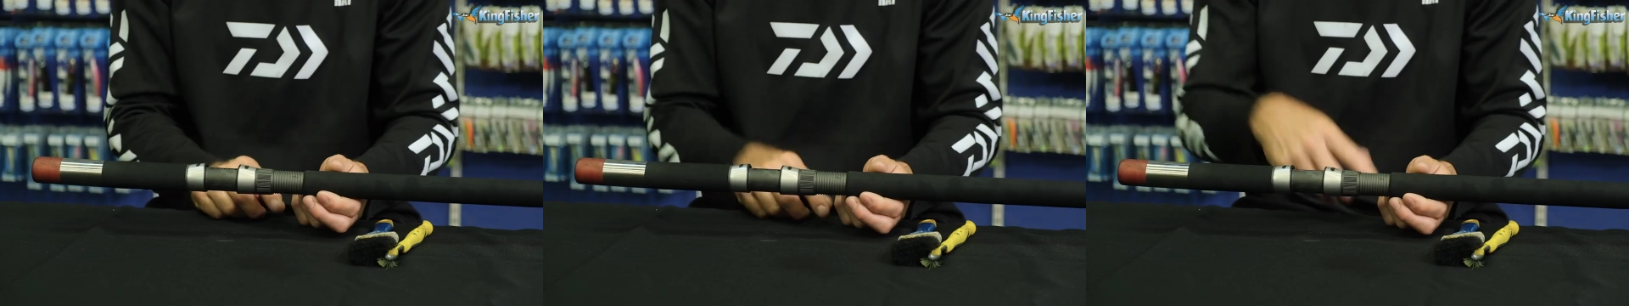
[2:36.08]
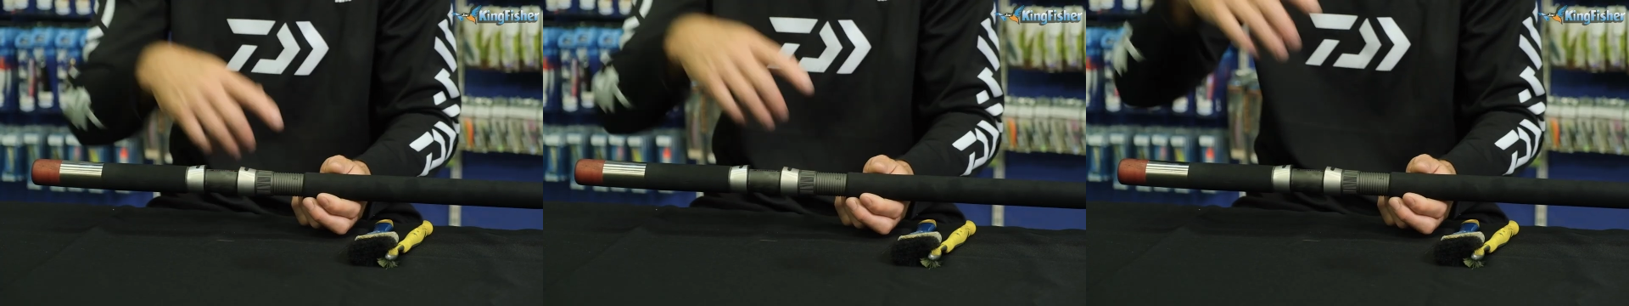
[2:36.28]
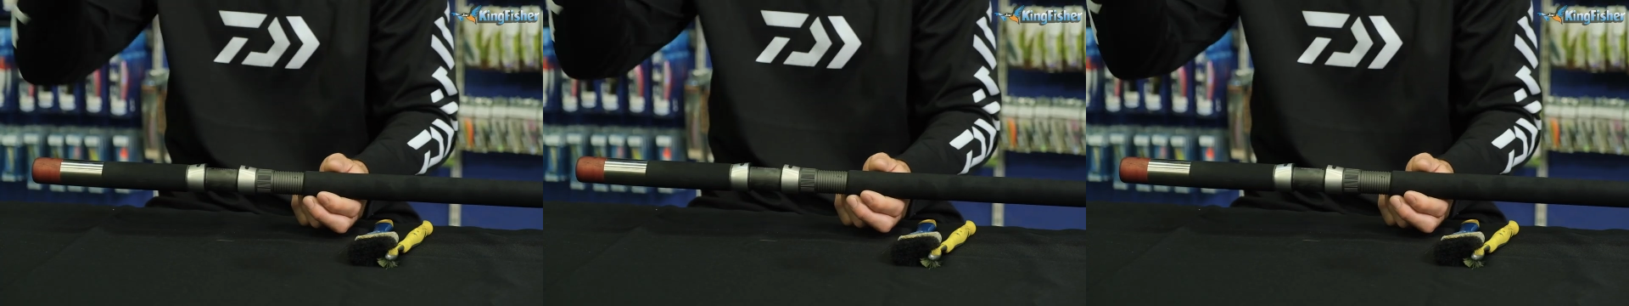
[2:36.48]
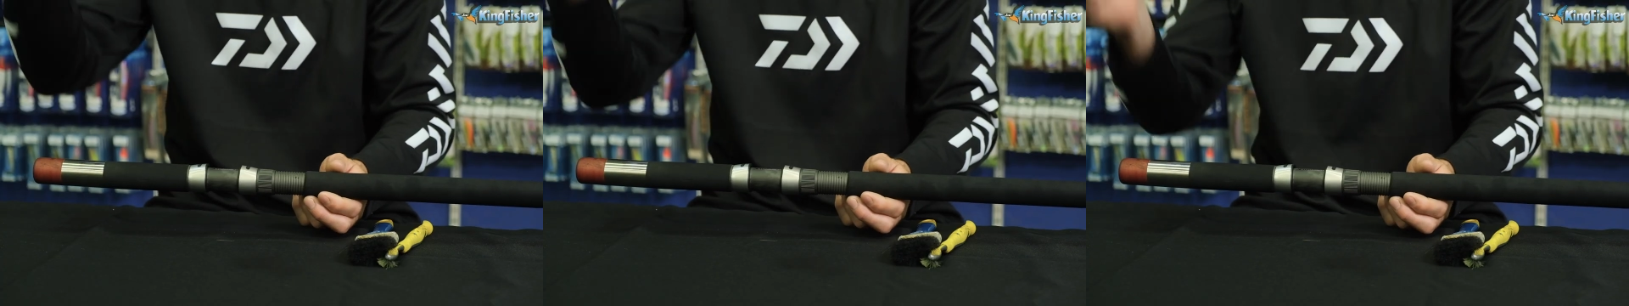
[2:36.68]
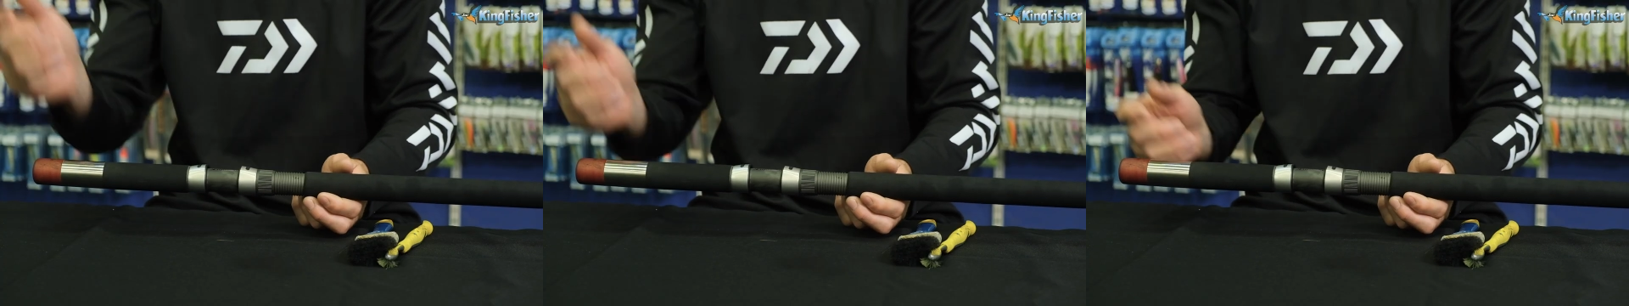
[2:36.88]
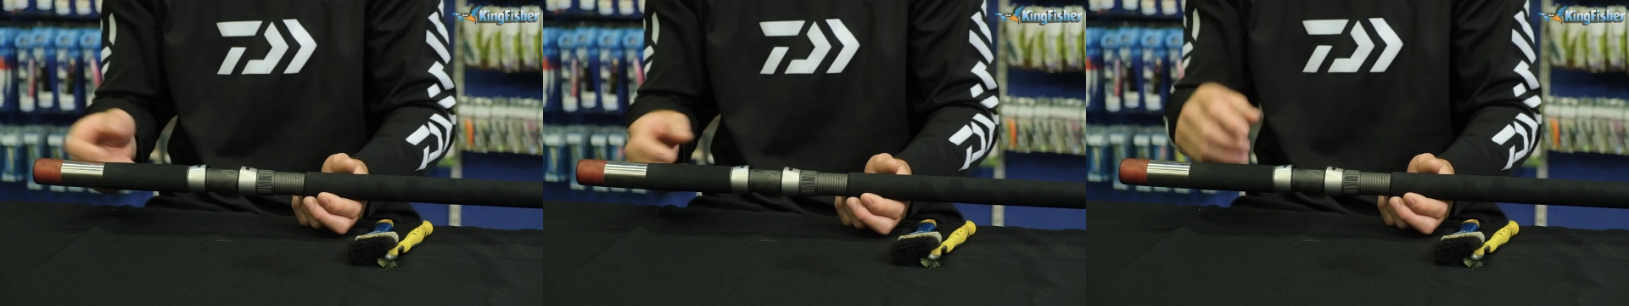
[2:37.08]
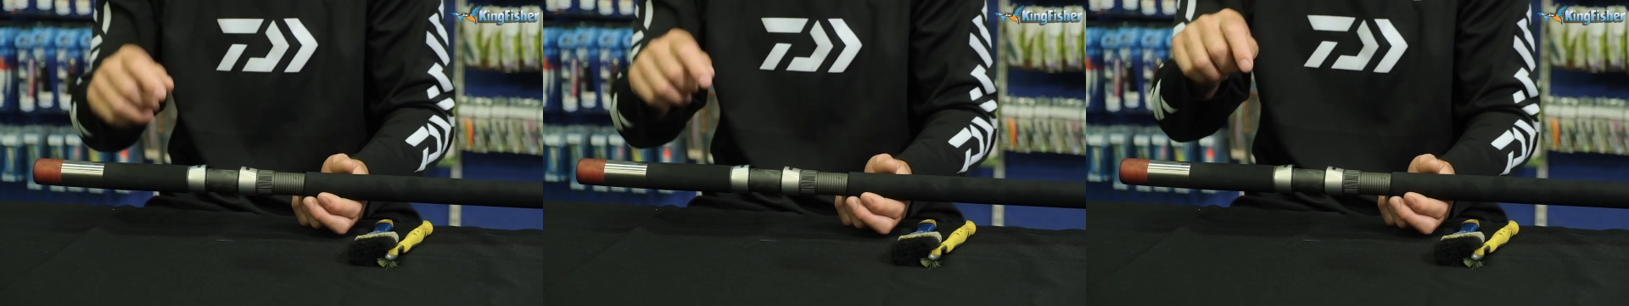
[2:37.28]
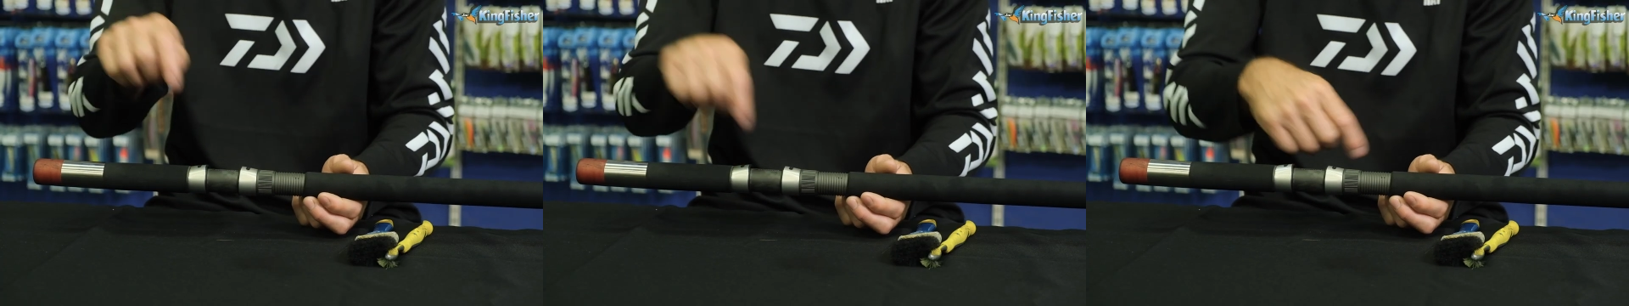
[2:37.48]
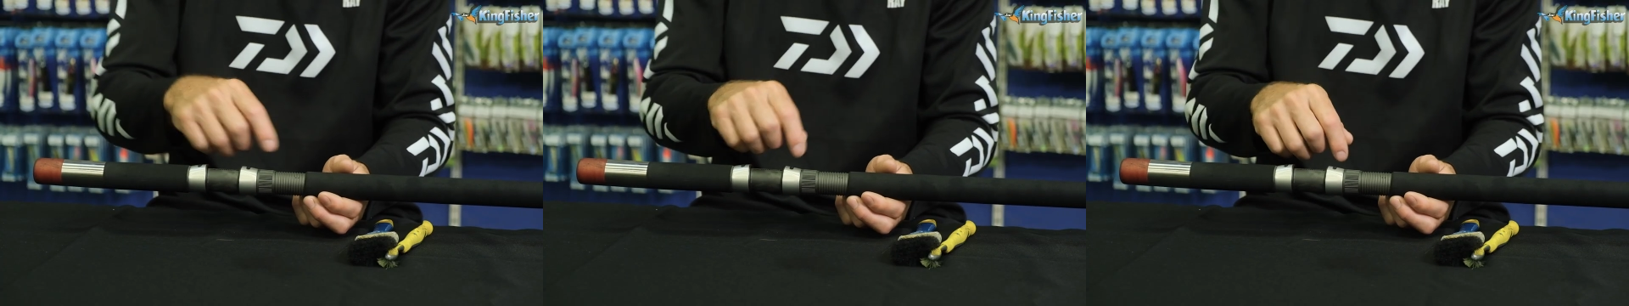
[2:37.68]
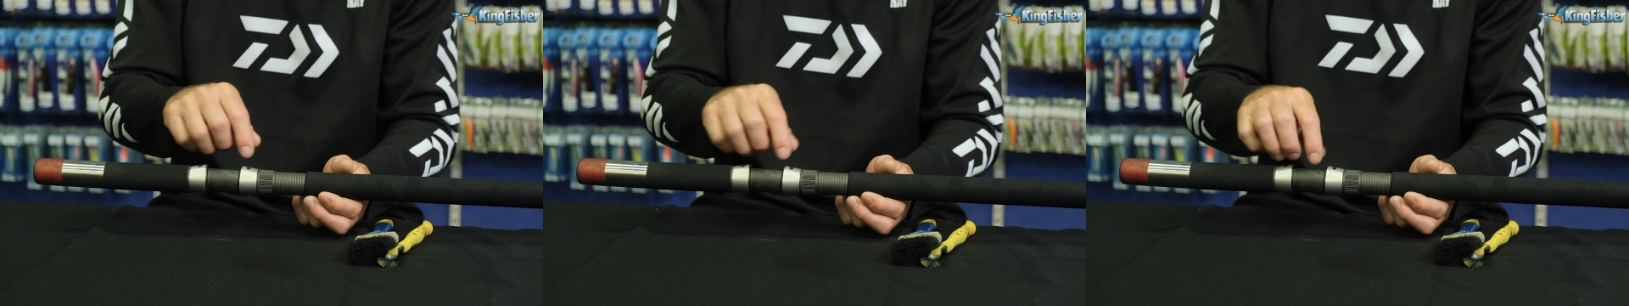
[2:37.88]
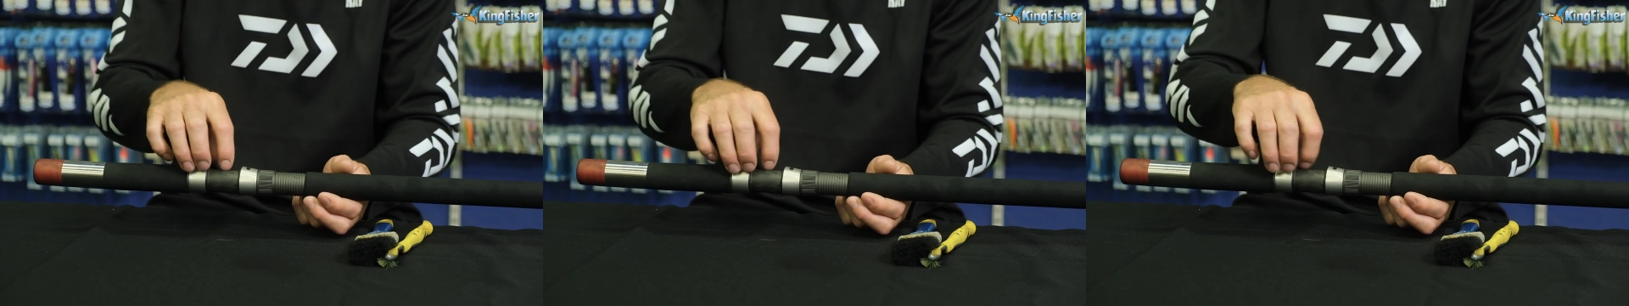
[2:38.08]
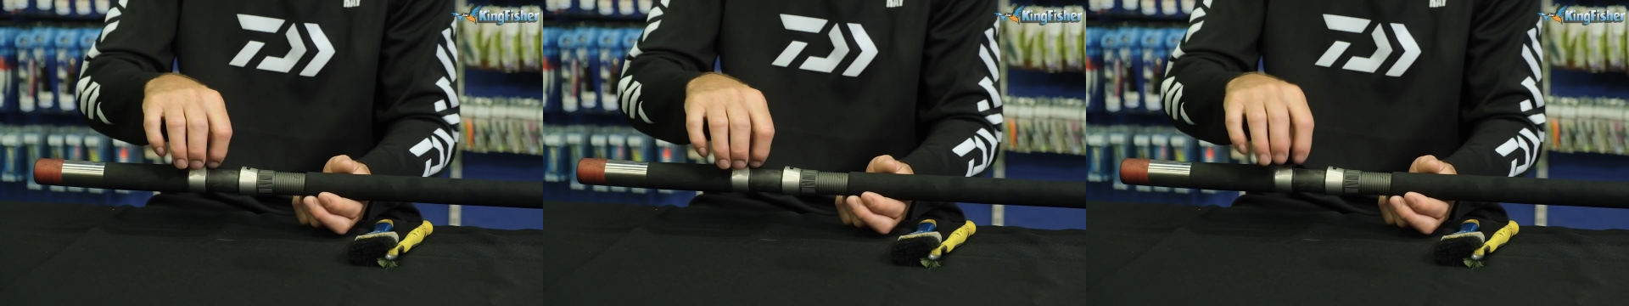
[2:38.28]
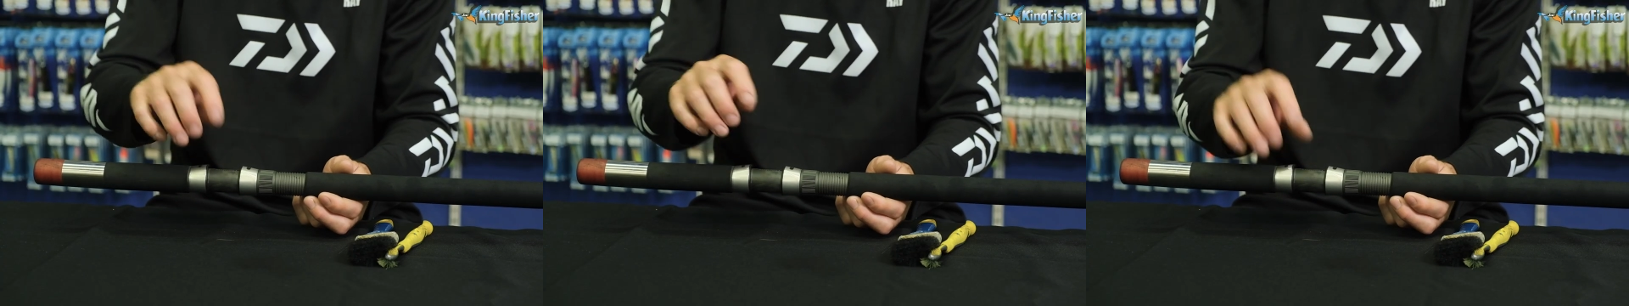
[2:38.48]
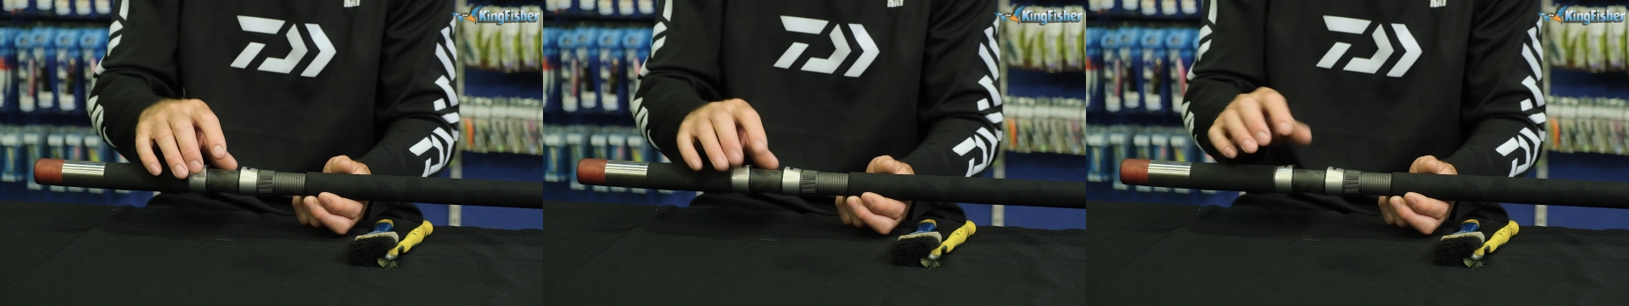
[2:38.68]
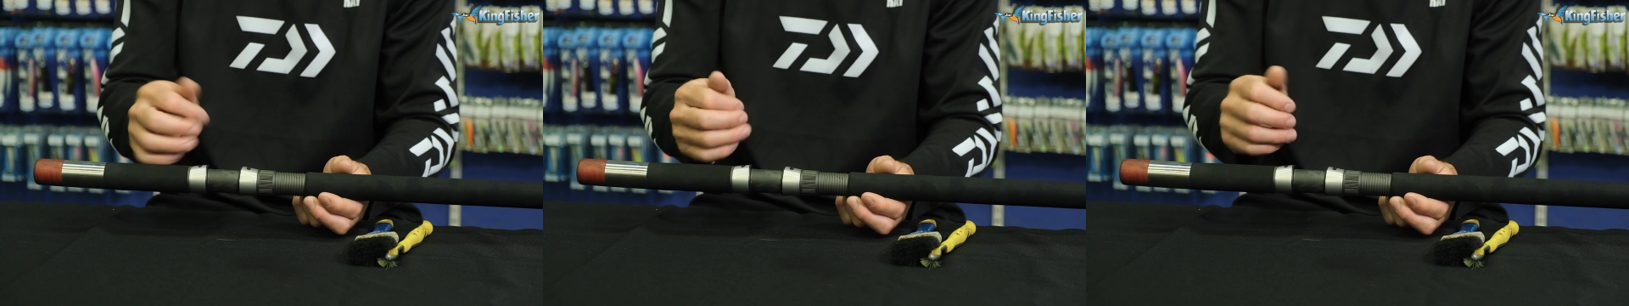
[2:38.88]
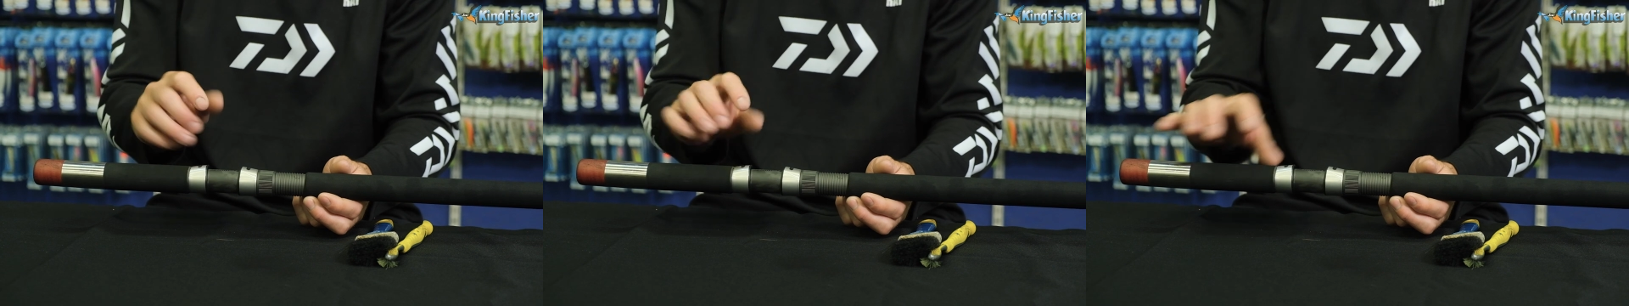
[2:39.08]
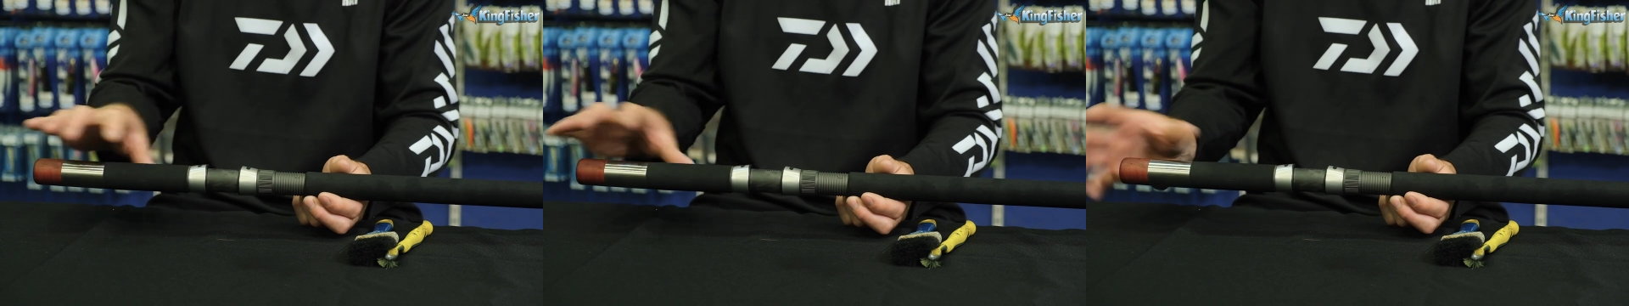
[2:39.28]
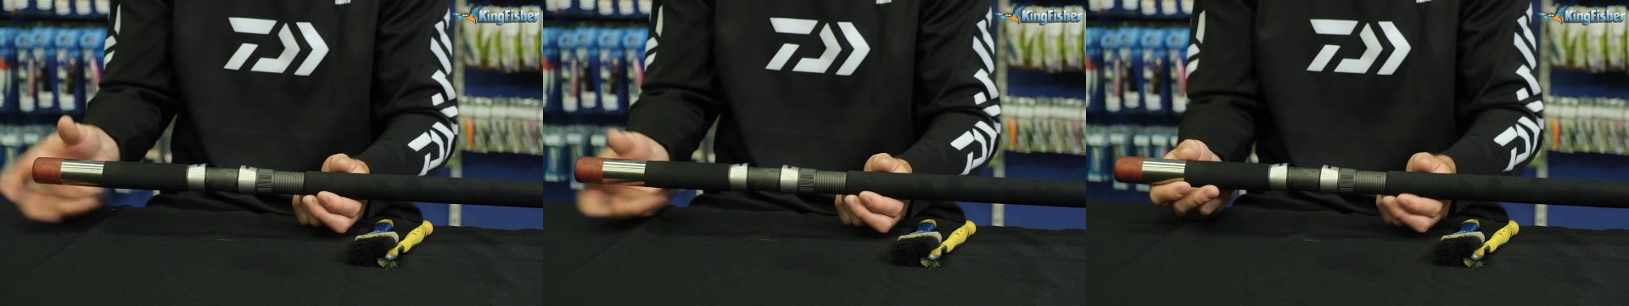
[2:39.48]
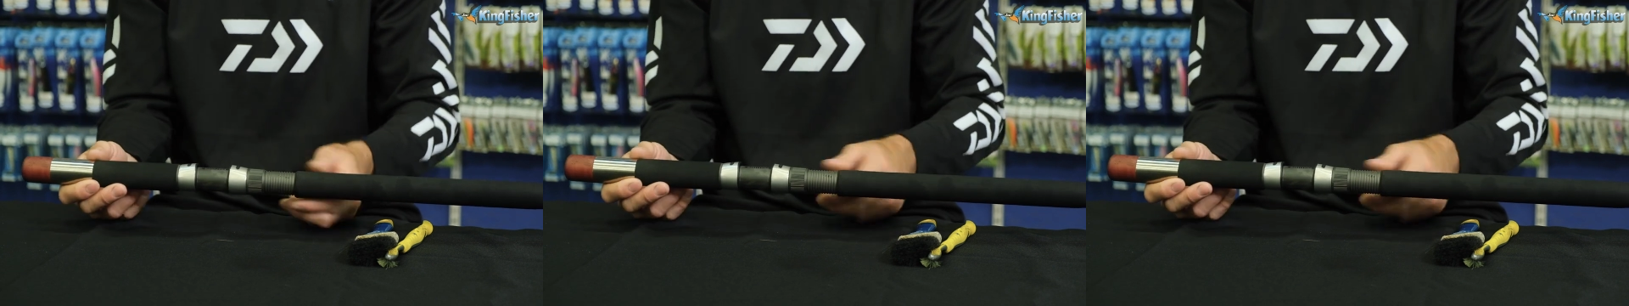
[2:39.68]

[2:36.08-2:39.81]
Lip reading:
[unreadable: no face in view]